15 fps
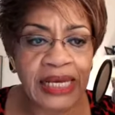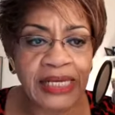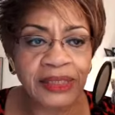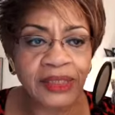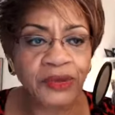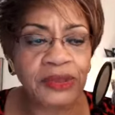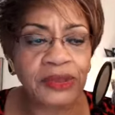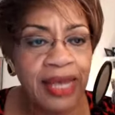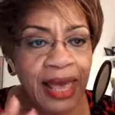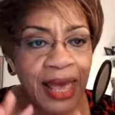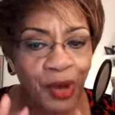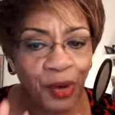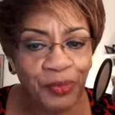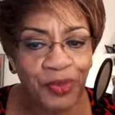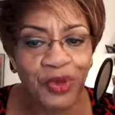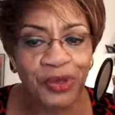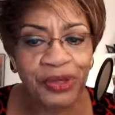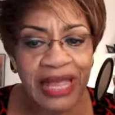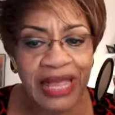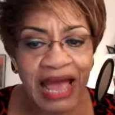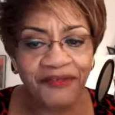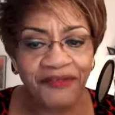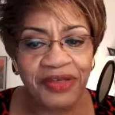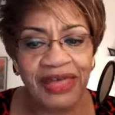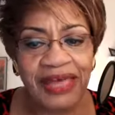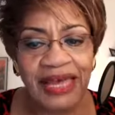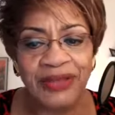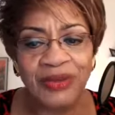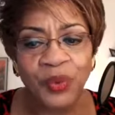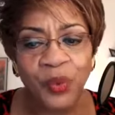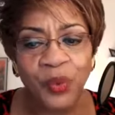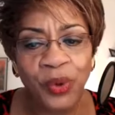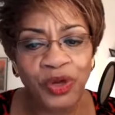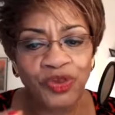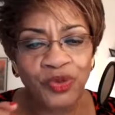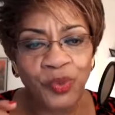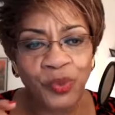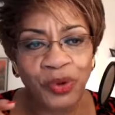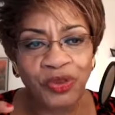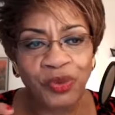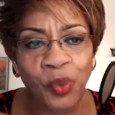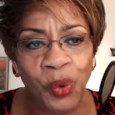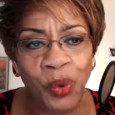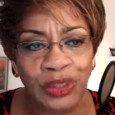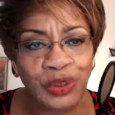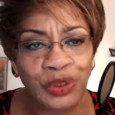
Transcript: so to help you to navigate which with what